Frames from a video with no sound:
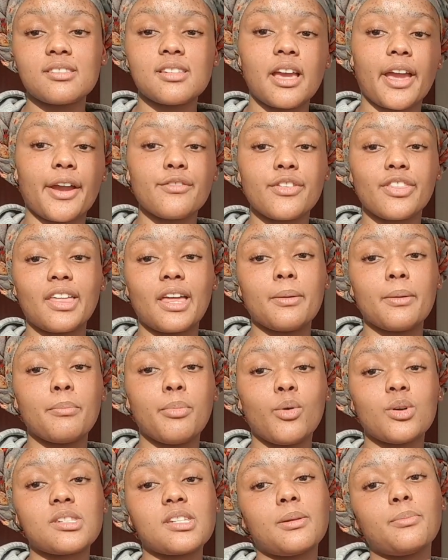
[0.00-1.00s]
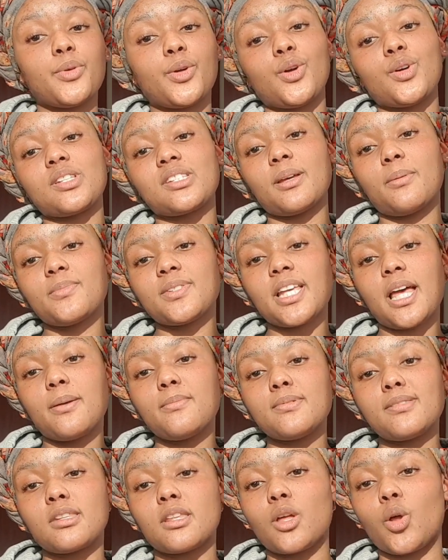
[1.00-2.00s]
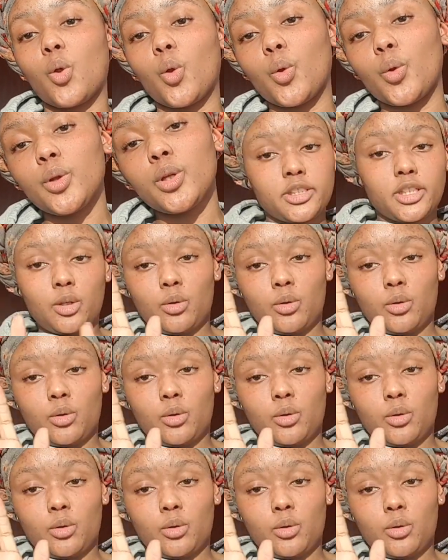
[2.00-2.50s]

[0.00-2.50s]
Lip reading: take everything important, because sometimes they'll